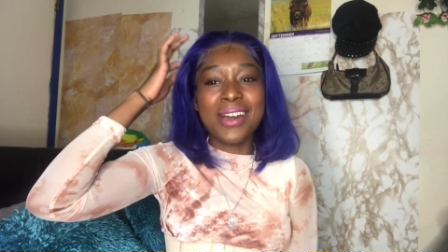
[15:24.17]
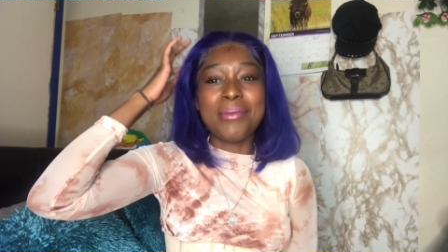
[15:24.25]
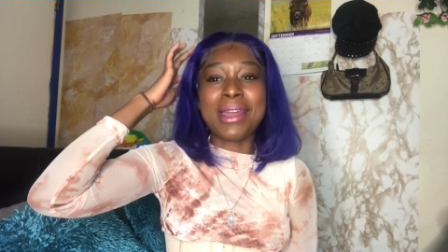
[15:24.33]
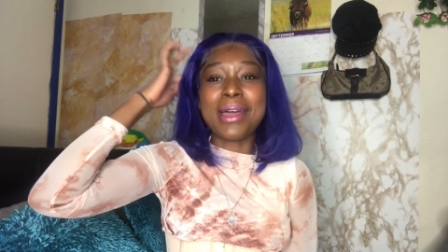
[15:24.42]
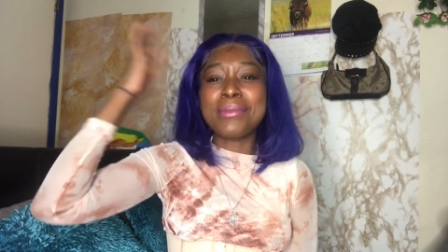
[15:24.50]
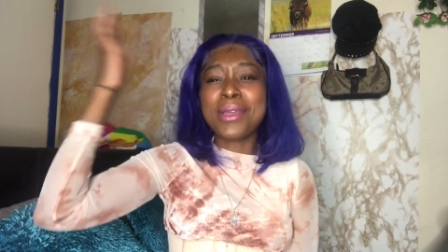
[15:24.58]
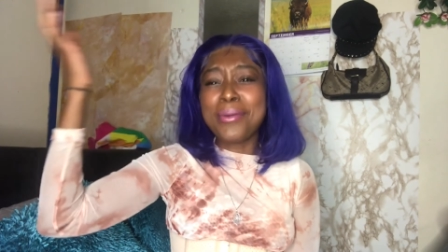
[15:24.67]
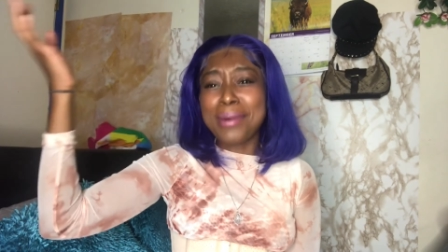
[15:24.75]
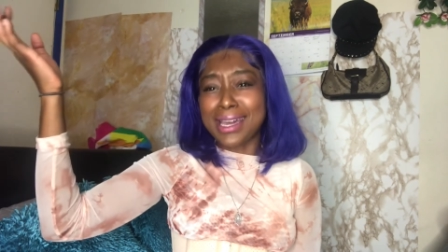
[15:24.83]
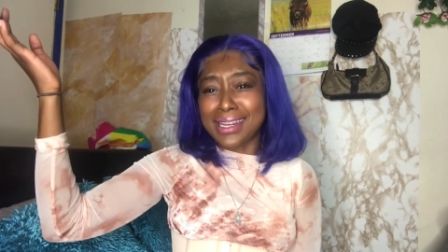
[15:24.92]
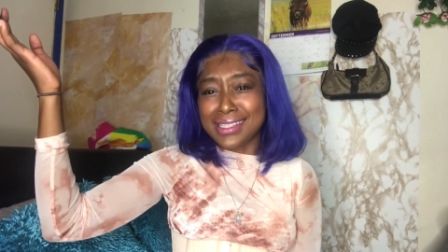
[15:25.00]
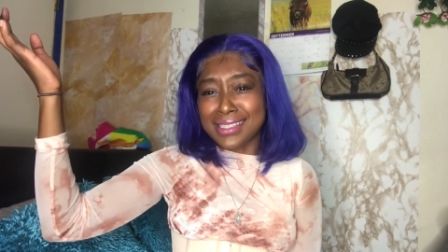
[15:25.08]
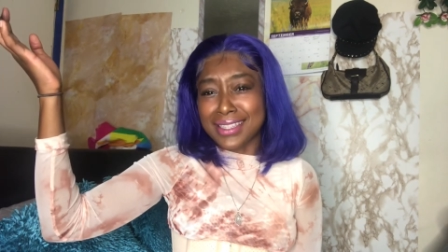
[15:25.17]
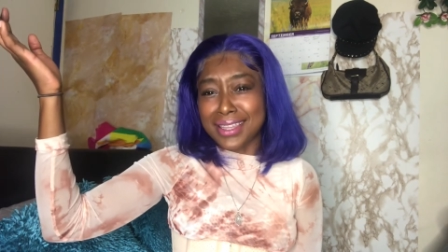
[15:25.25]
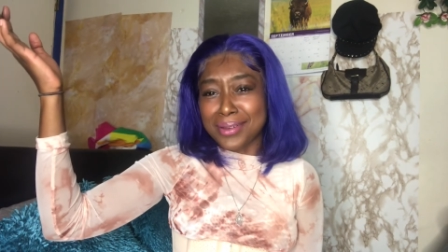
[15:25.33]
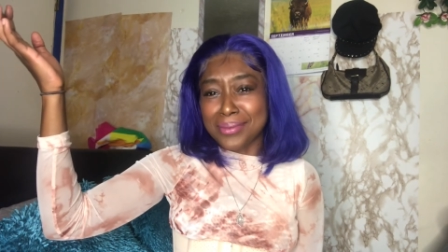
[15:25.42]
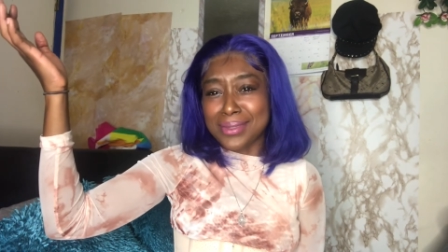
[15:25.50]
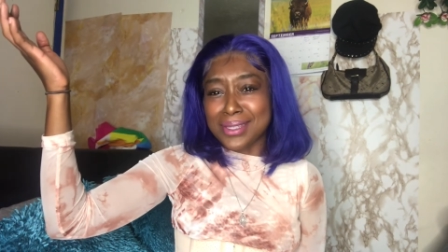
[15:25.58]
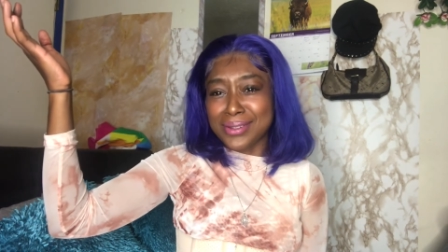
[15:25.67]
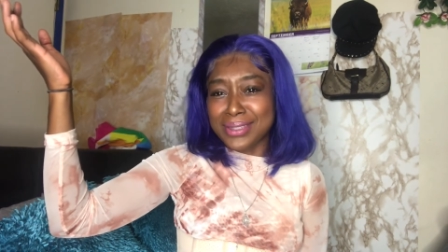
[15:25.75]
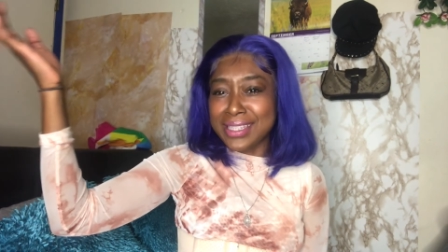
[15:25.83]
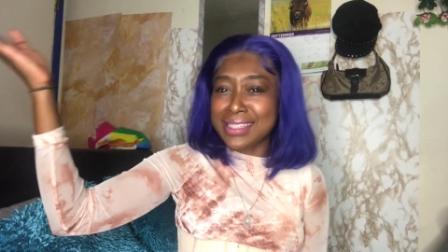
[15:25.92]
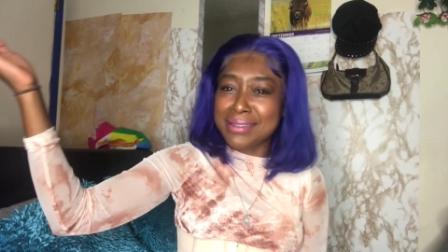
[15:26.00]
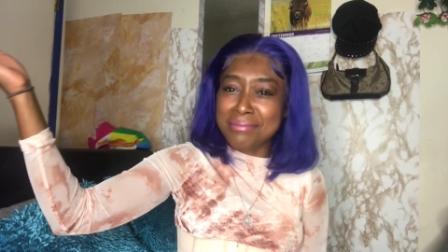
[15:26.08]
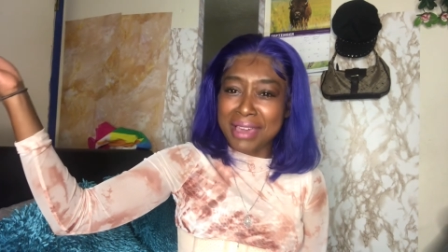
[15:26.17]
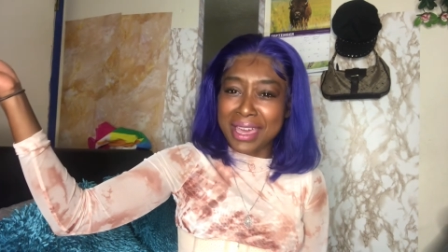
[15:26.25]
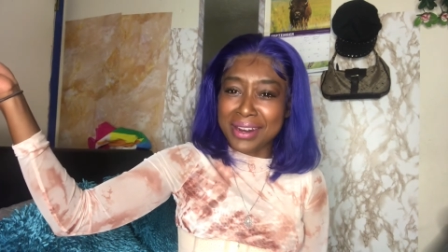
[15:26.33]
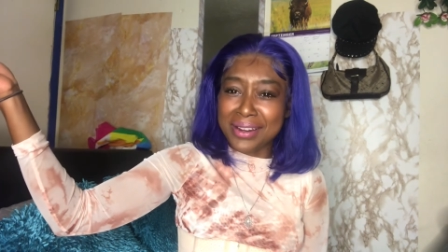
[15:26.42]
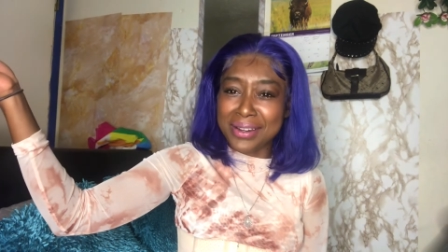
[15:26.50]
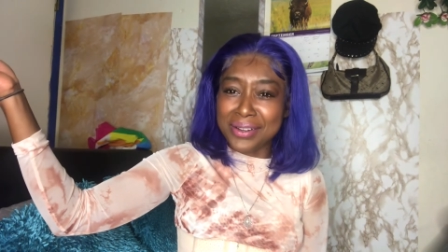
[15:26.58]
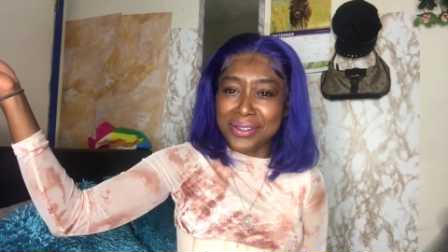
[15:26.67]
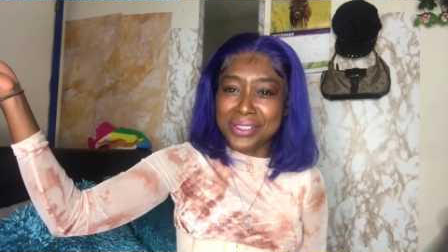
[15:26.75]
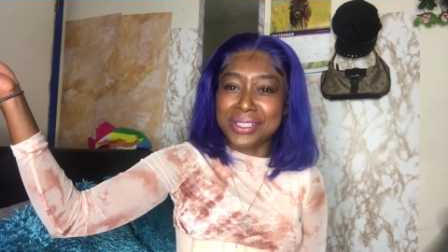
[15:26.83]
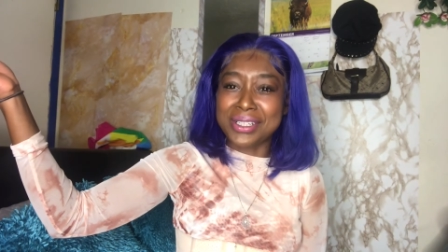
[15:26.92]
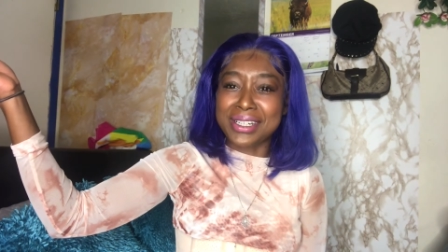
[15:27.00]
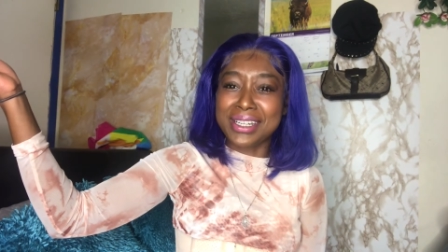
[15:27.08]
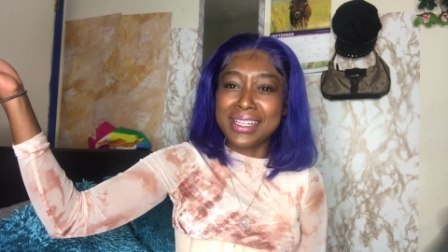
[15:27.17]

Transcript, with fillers: but i'm nobody to them so it doesn't matter or should